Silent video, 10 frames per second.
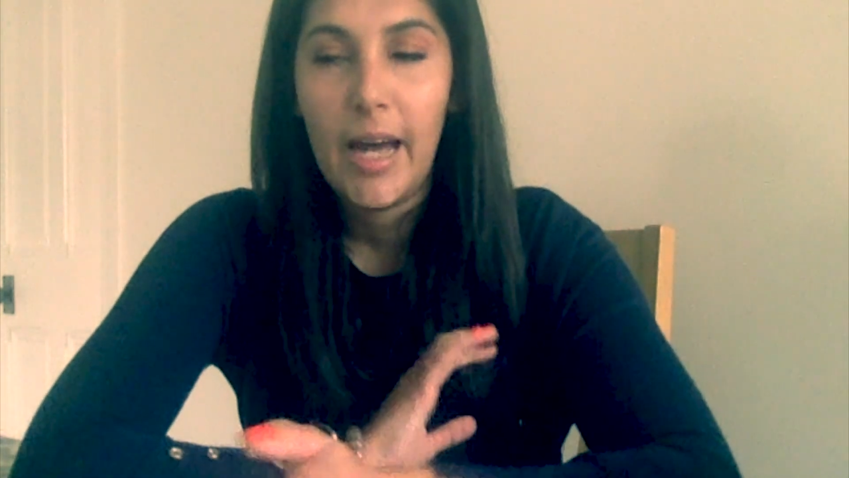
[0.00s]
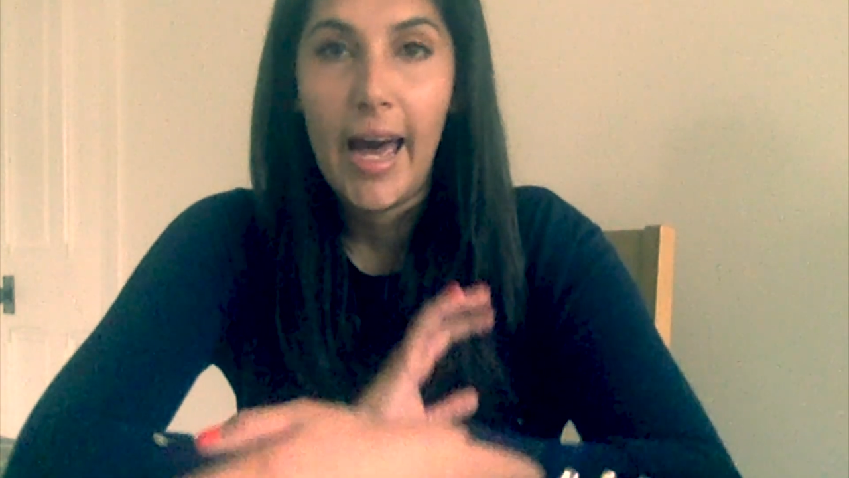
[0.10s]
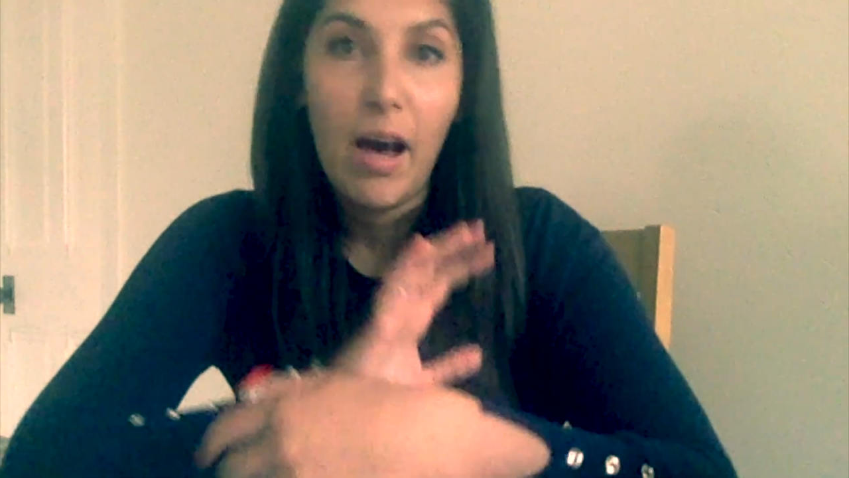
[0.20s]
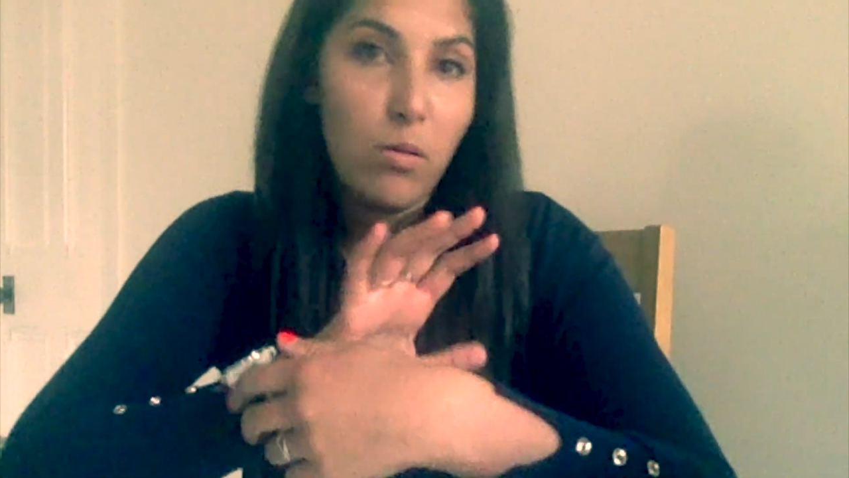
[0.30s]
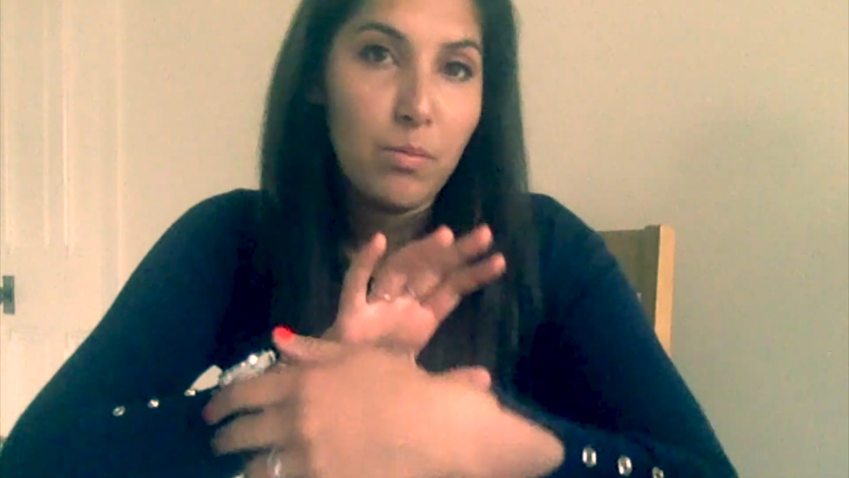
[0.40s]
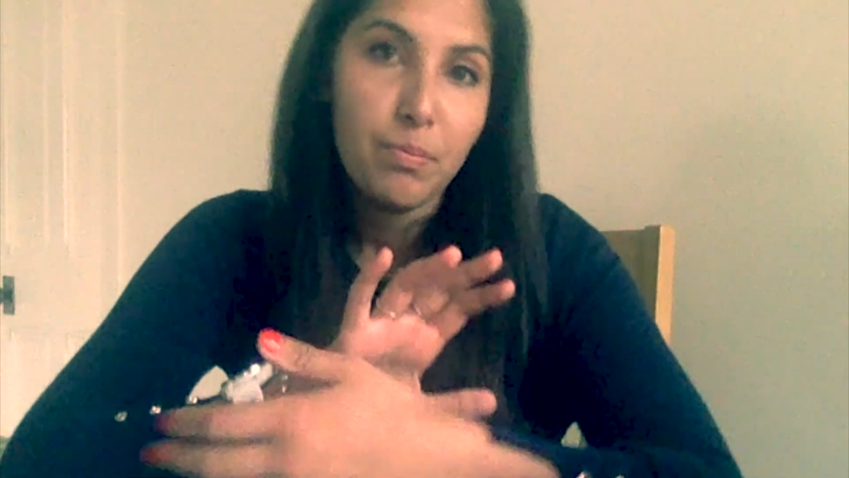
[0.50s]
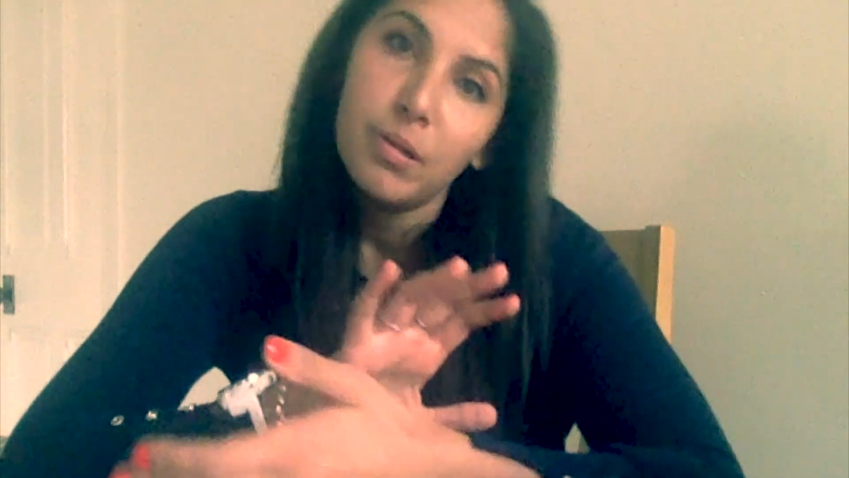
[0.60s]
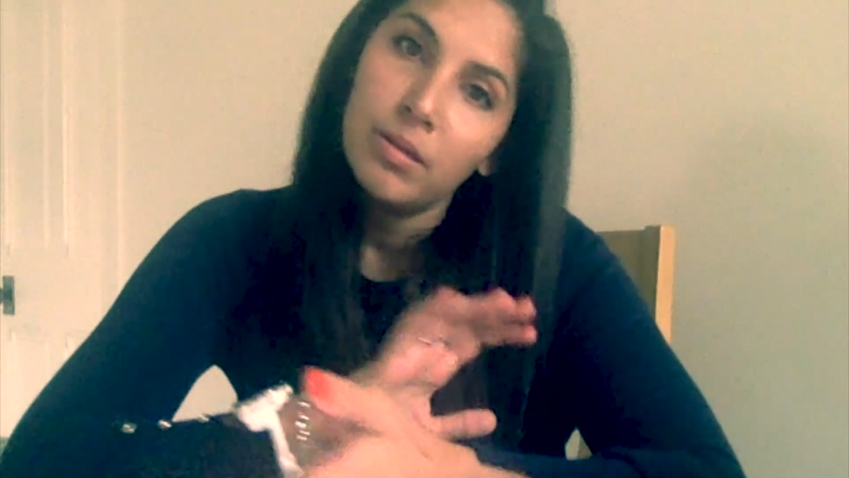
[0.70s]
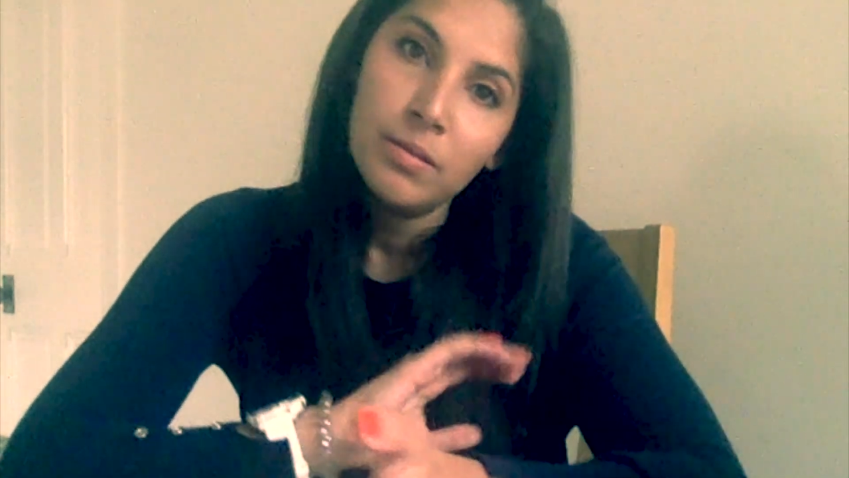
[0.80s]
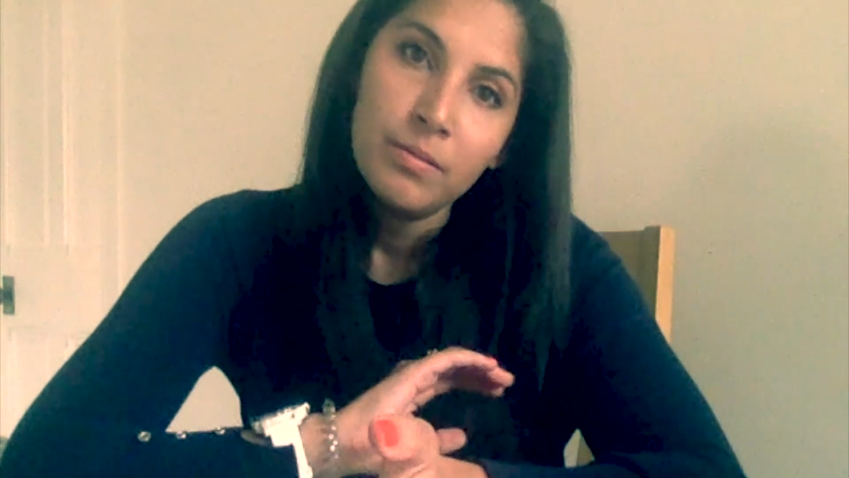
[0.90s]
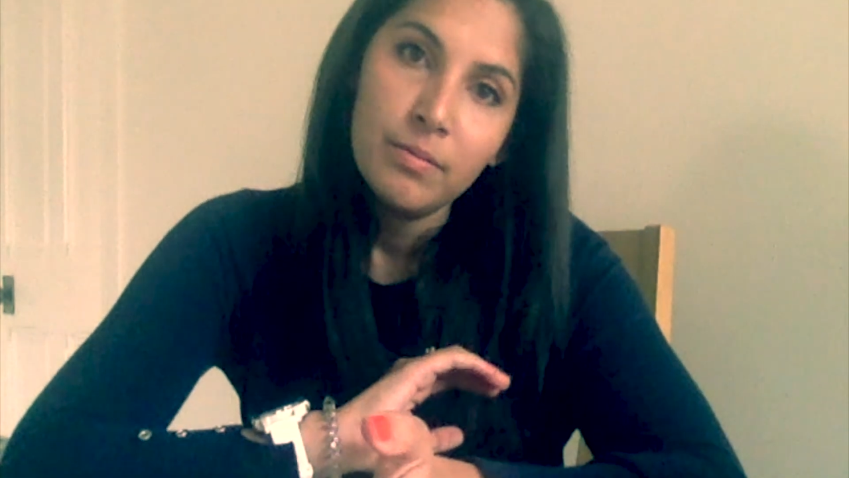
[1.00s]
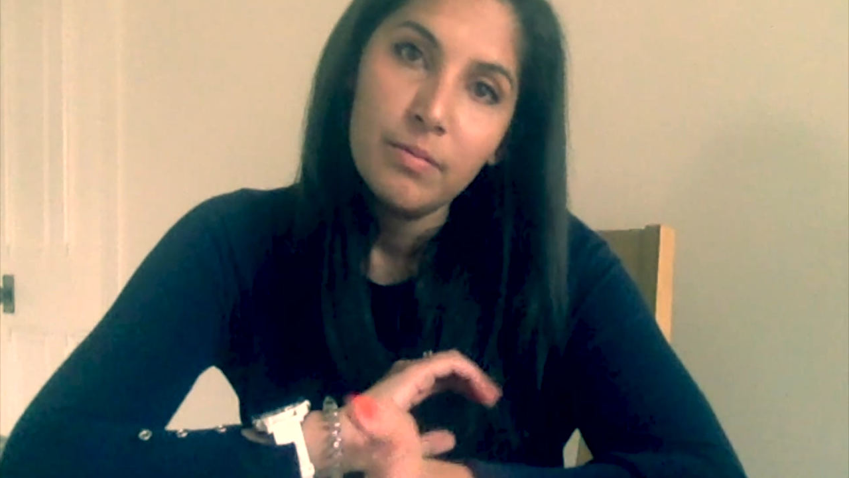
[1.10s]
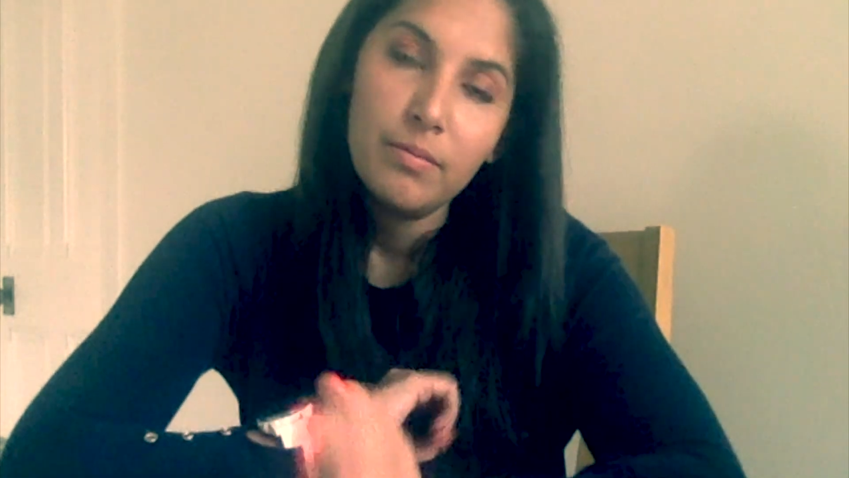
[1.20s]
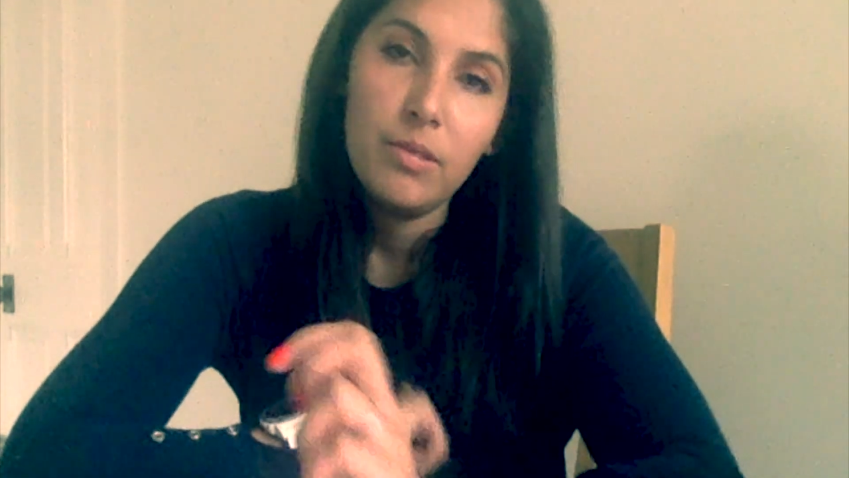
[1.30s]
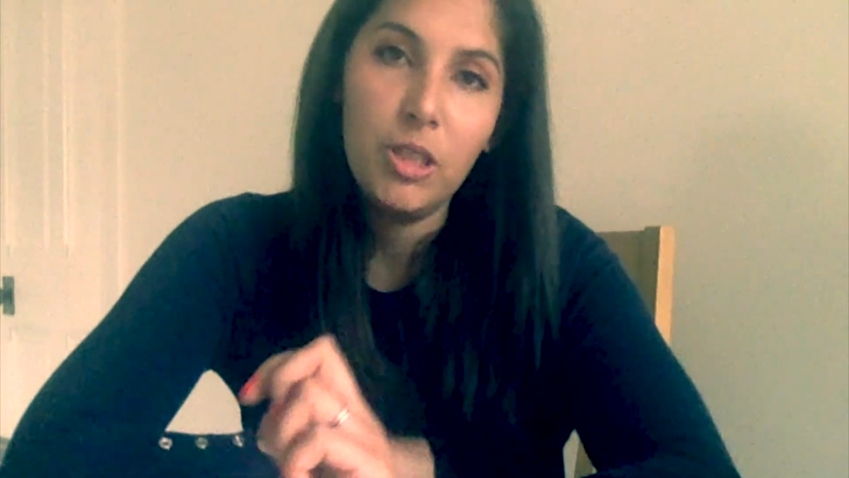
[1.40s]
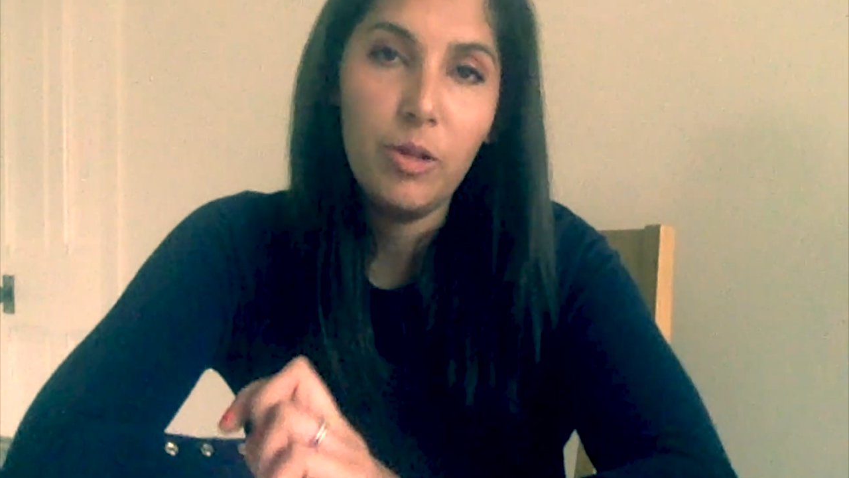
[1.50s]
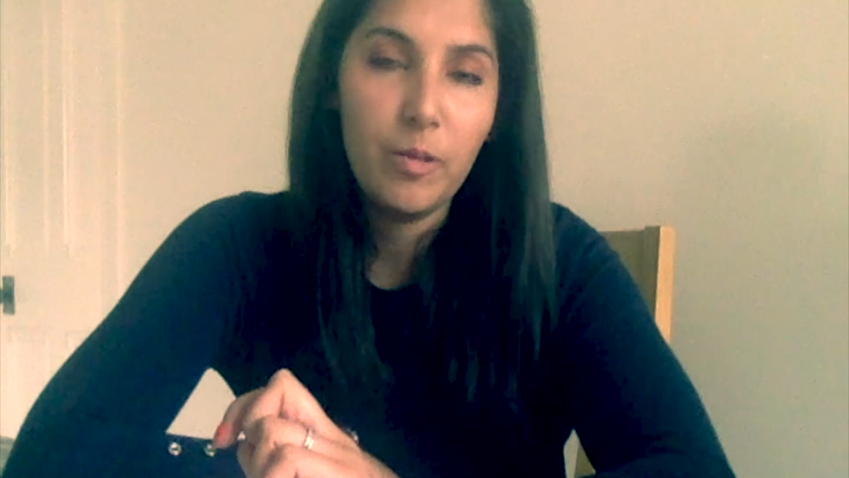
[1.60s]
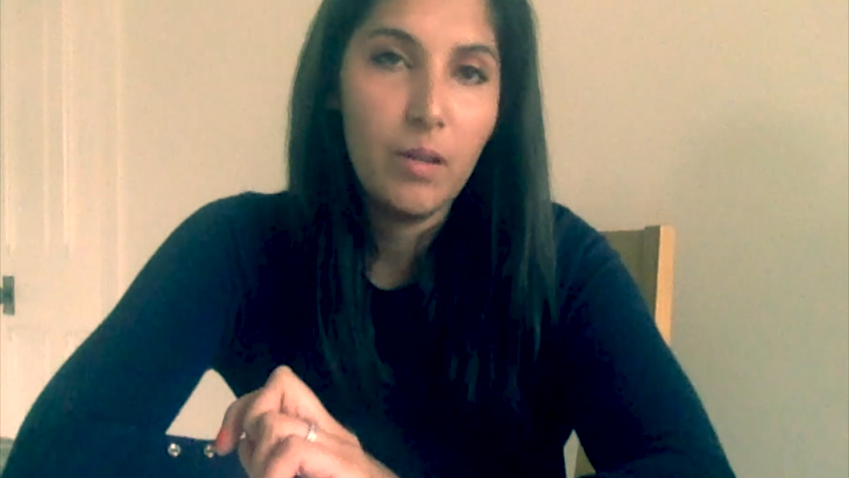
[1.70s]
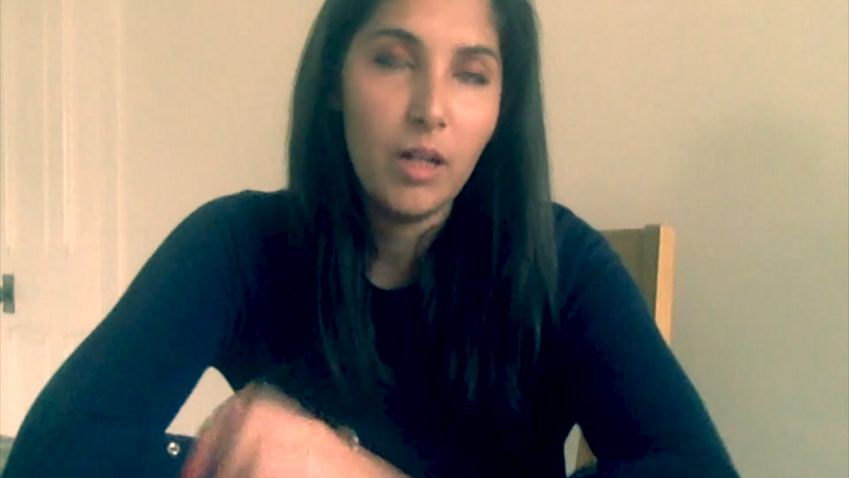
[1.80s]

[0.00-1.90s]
help you